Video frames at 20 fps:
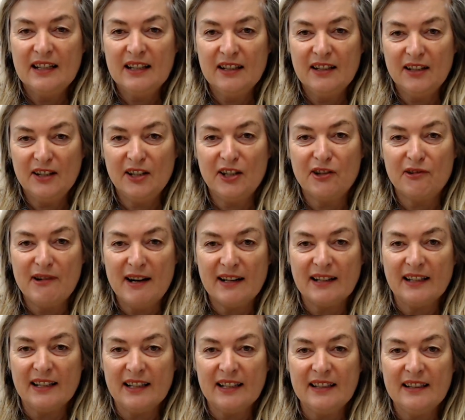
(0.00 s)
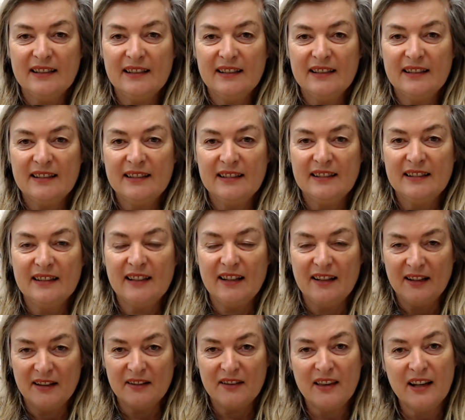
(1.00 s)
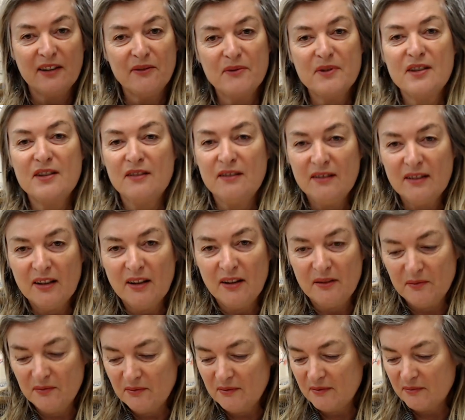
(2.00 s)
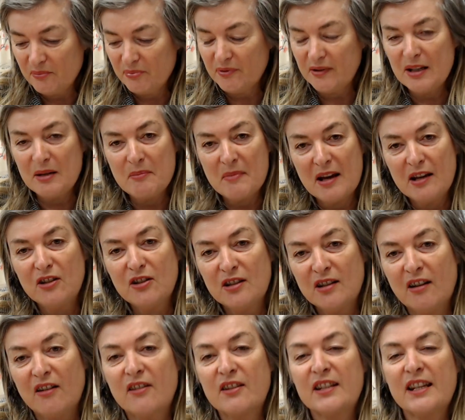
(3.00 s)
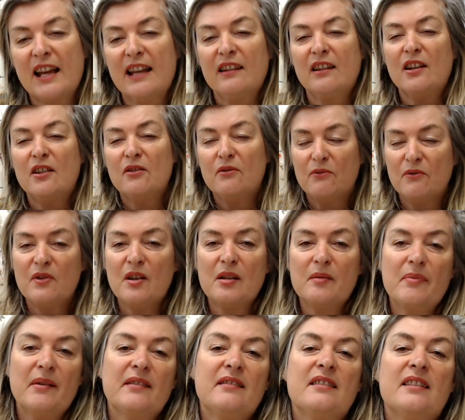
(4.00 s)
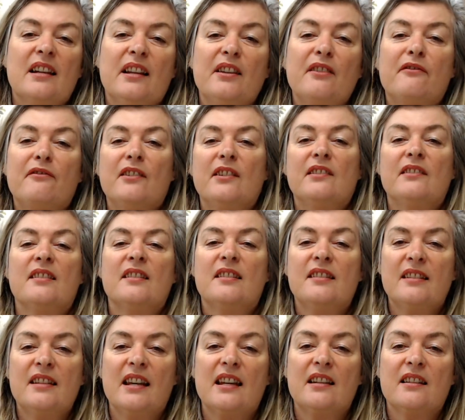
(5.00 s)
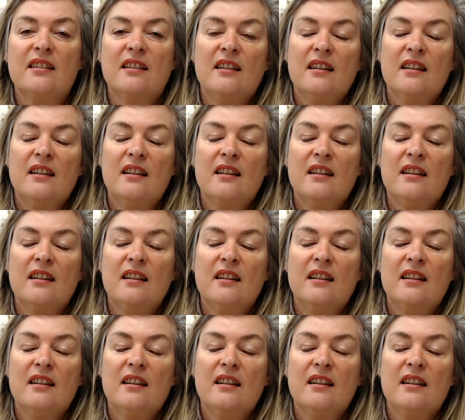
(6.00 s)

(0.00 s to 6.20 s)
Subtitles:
correctly. That was a pretty major task, and all those buttons down the front to sit